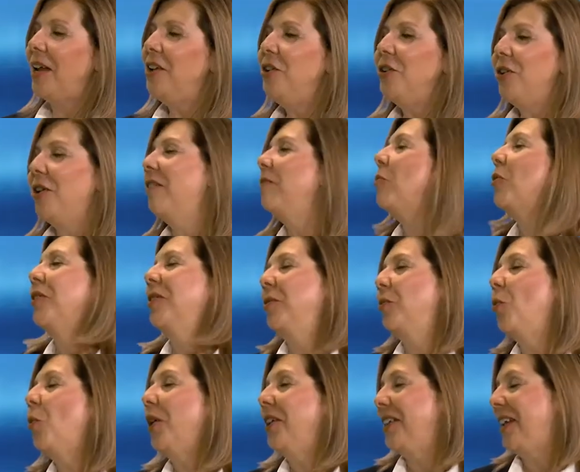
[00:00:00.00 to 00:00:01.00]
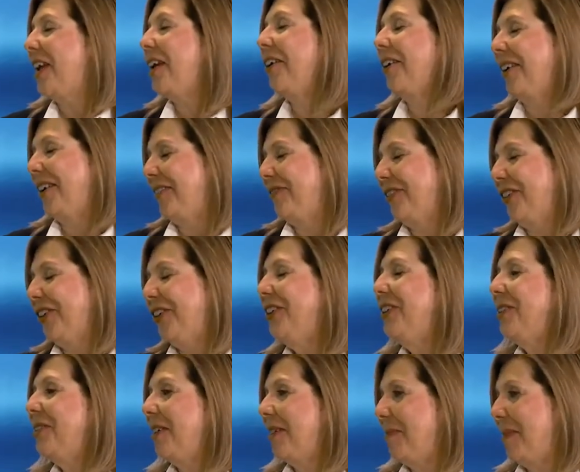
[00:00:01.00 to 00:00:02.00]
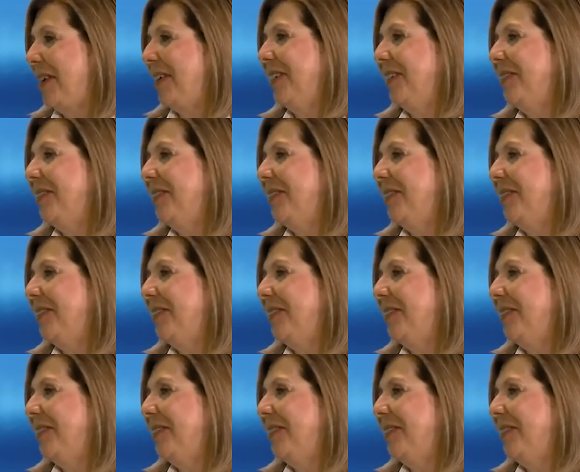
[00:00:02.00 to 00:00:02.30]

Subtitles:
I know you have more than one caregiver. You know what I mean?